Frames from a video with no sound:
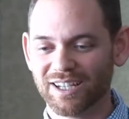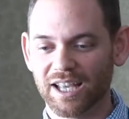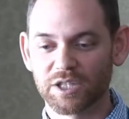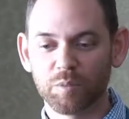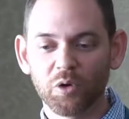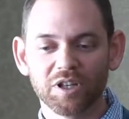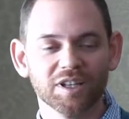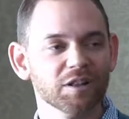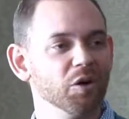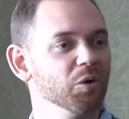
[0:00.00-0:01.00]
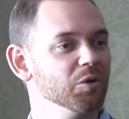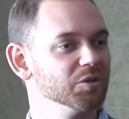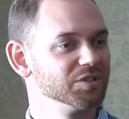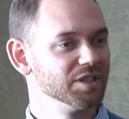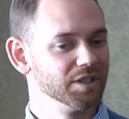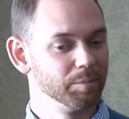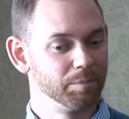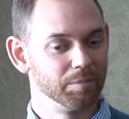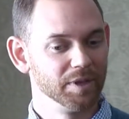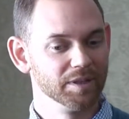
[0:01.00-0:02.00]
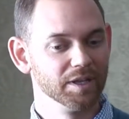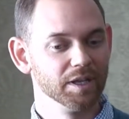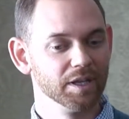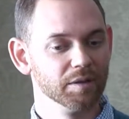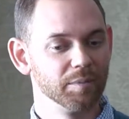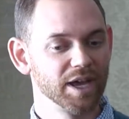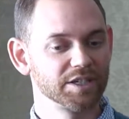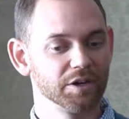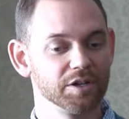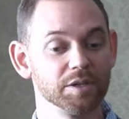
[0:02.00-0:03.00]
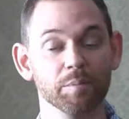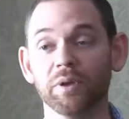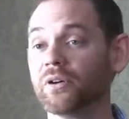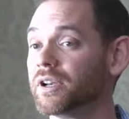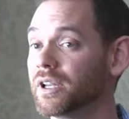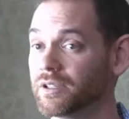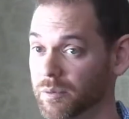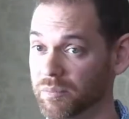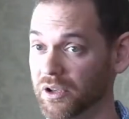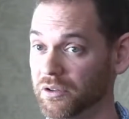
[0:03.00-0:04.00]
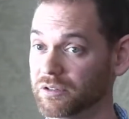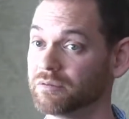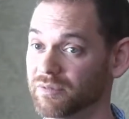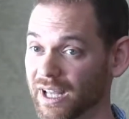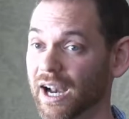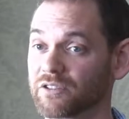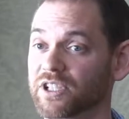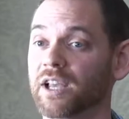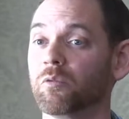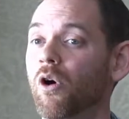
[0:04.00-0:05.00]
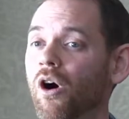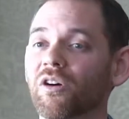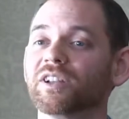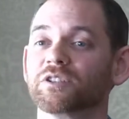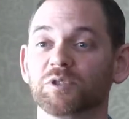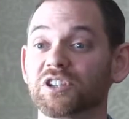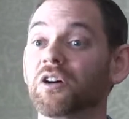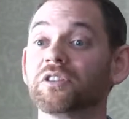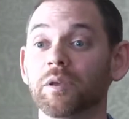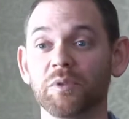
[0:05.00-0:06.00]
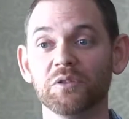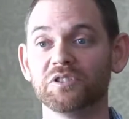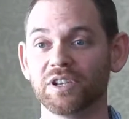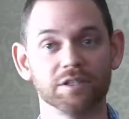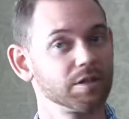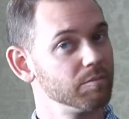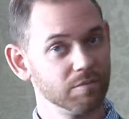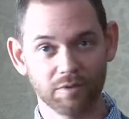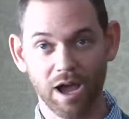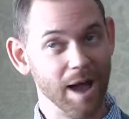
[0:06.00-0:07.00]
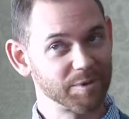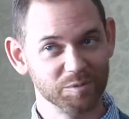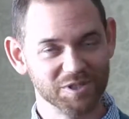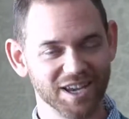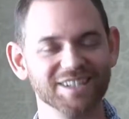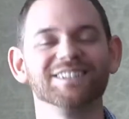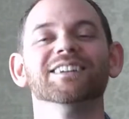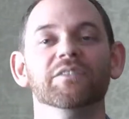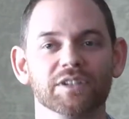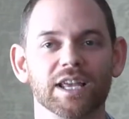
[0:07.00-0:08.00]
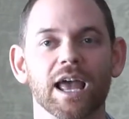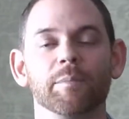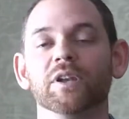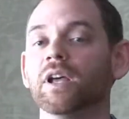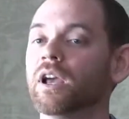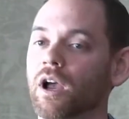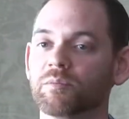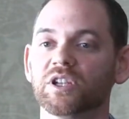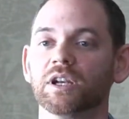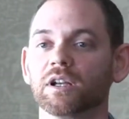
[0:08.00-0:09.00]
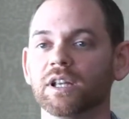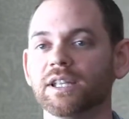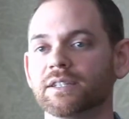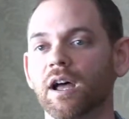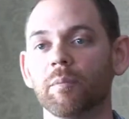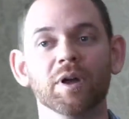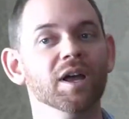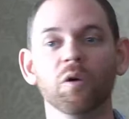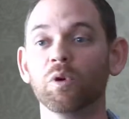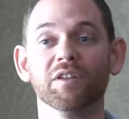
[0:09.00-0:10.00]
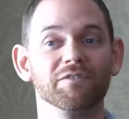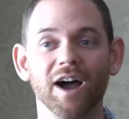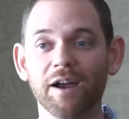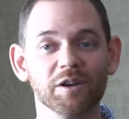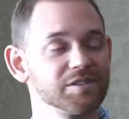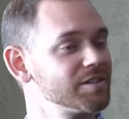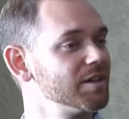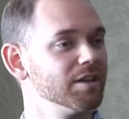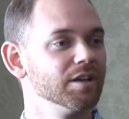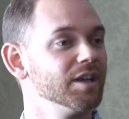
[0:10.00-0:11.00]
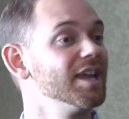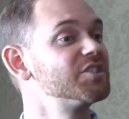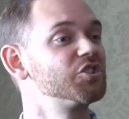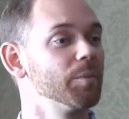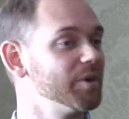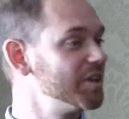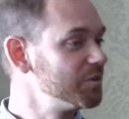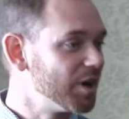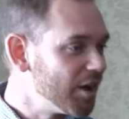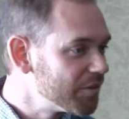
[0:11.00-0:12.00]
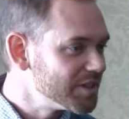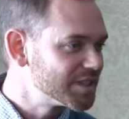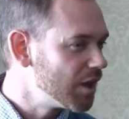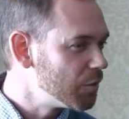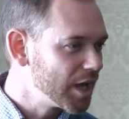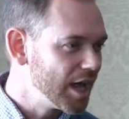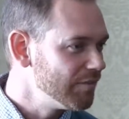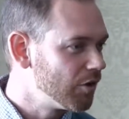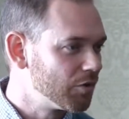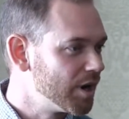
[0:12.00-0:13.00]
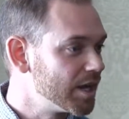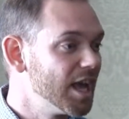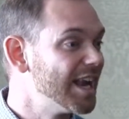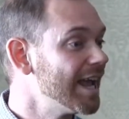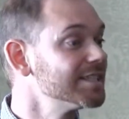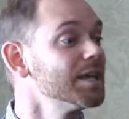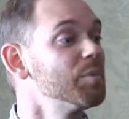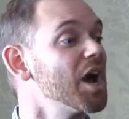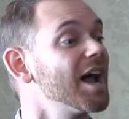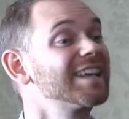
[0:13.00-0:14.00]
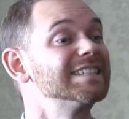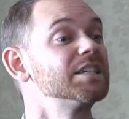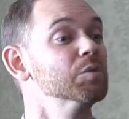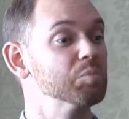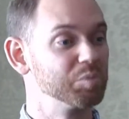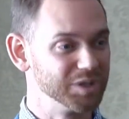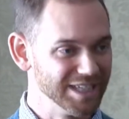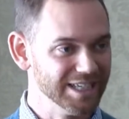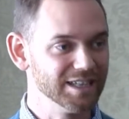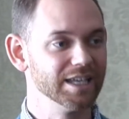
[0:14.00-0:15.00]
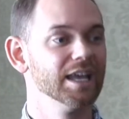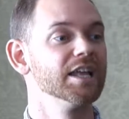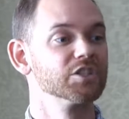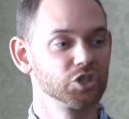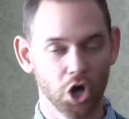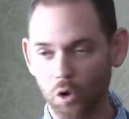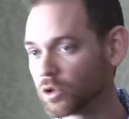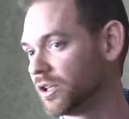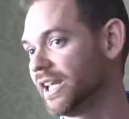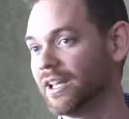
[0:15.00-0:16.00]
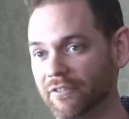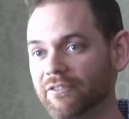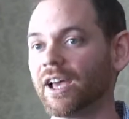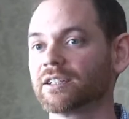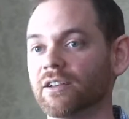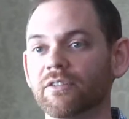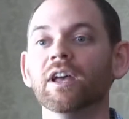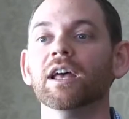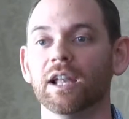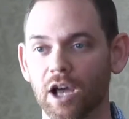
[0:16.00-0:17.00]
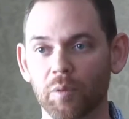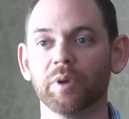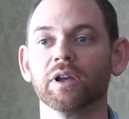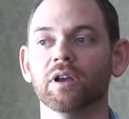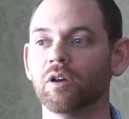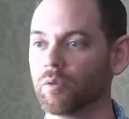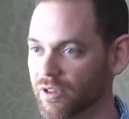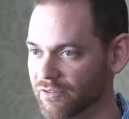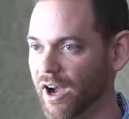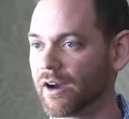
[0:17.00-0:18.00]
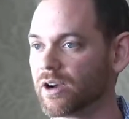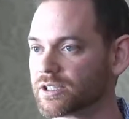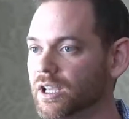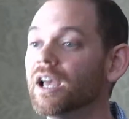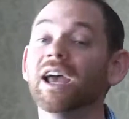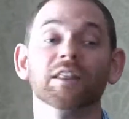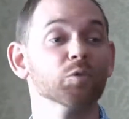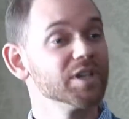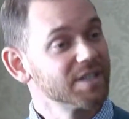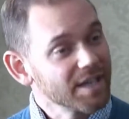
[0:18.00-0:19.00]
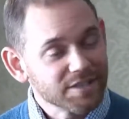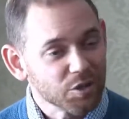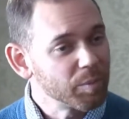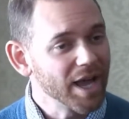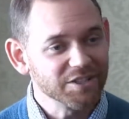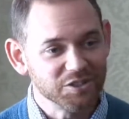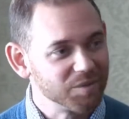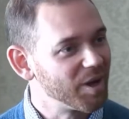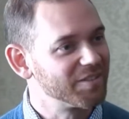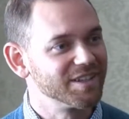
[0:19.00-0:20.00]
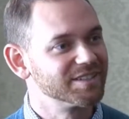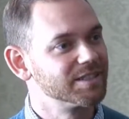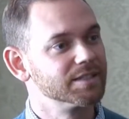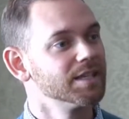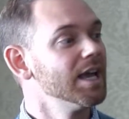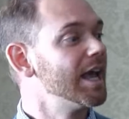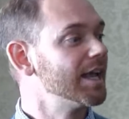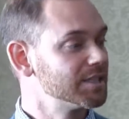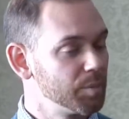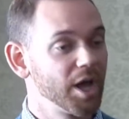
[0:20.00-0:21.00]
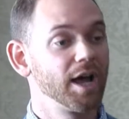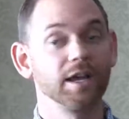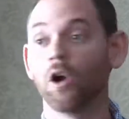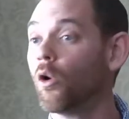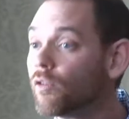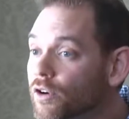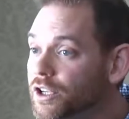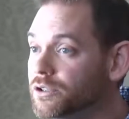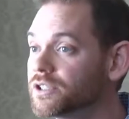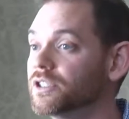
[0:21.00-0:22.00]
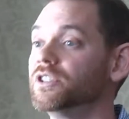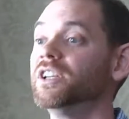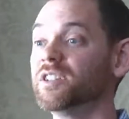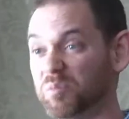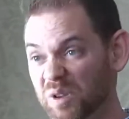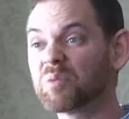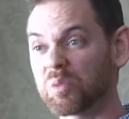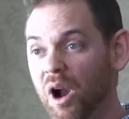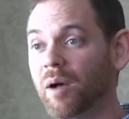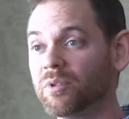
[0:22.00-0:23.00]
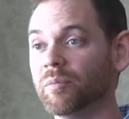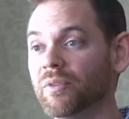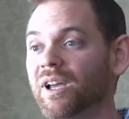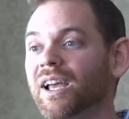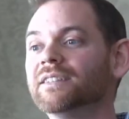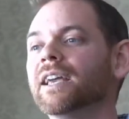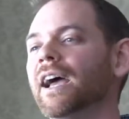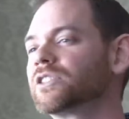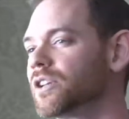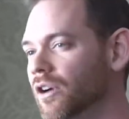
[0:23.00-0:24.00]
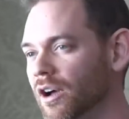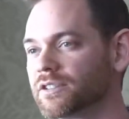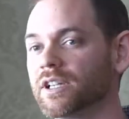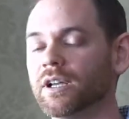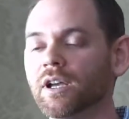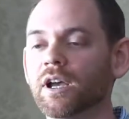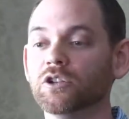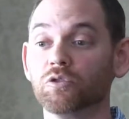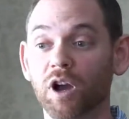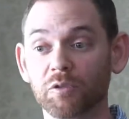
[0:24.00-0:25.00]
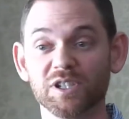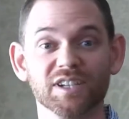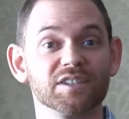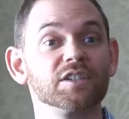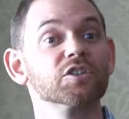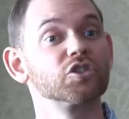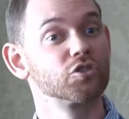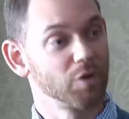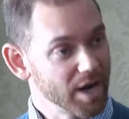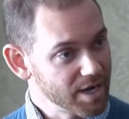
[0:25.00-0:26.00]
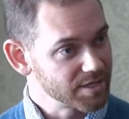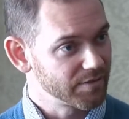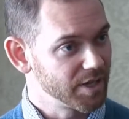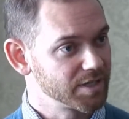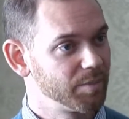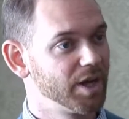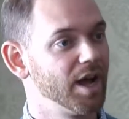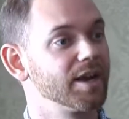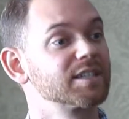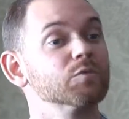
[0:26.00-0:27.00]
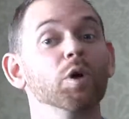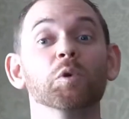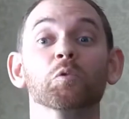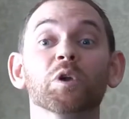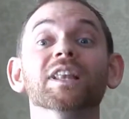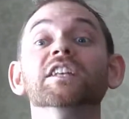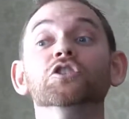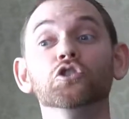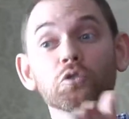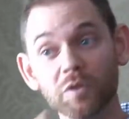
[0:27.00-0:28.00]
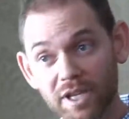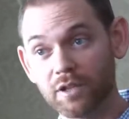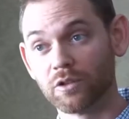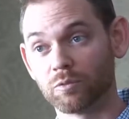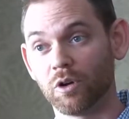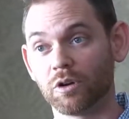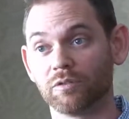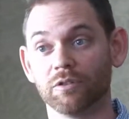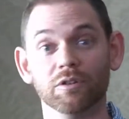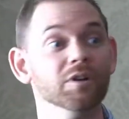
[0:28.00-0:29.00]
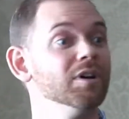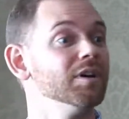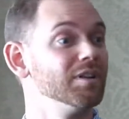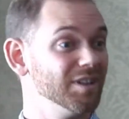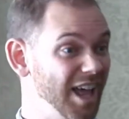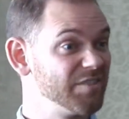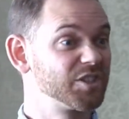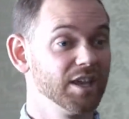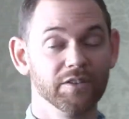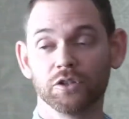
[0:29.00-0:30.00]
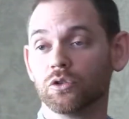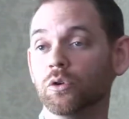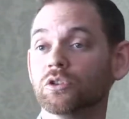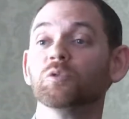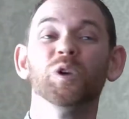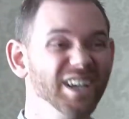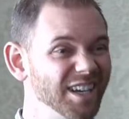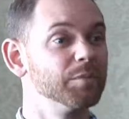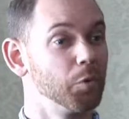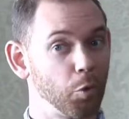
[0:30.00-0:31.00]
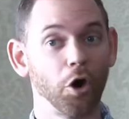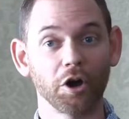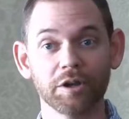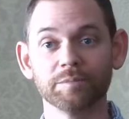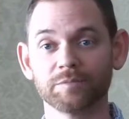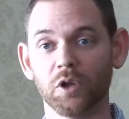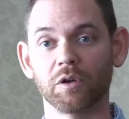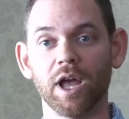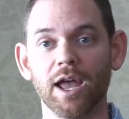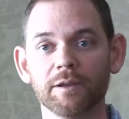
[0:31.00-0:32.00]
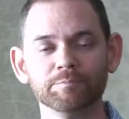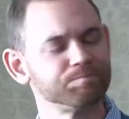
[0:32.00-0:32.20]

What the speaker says: it's poking little holes in the bacteria's ability to build that outside wall, and as a result, the immune system, optimization, if it's happened, comes in and cleans up. With a virus, it's jumping into a healthy cell we have already. An antibiotic is completely and totally ineffective at helping with a virus. And the reason I get so passionate about this is antibiotic overusage is a big problem. It's actually causing drug-resistant strains of antibiotics. And when we really do need those wonderful life-saving tools, we need them to work, okay?